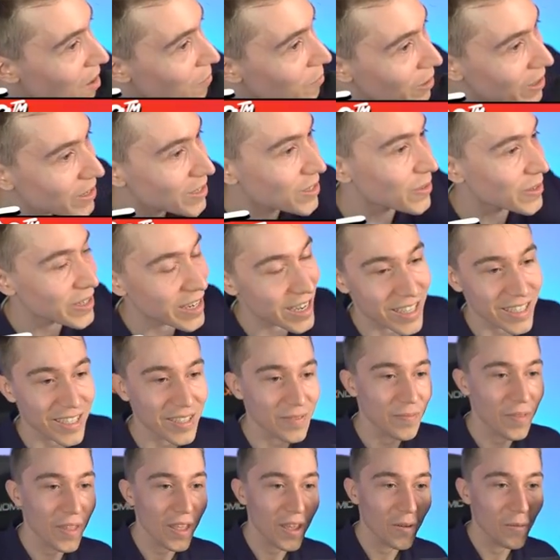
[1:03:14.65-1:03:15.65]
But it is what it
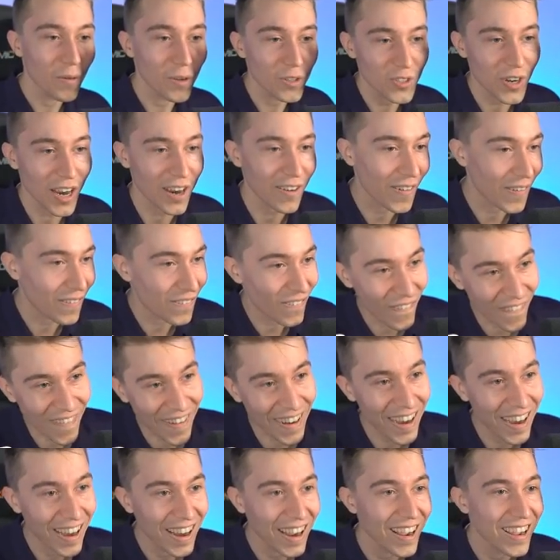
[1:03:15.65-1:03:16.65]
is. We'll try one
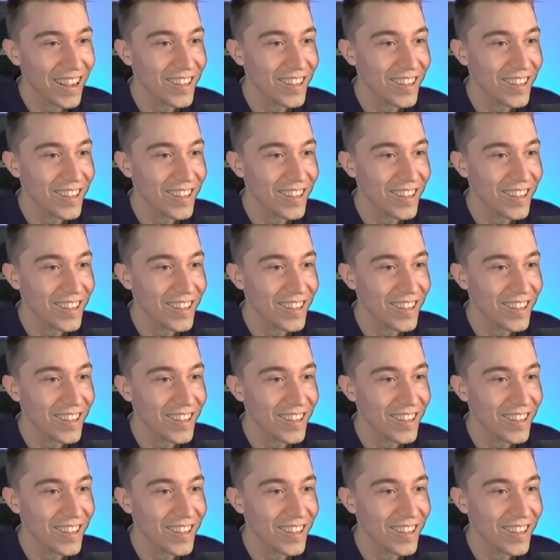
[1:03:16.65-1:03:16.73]
more.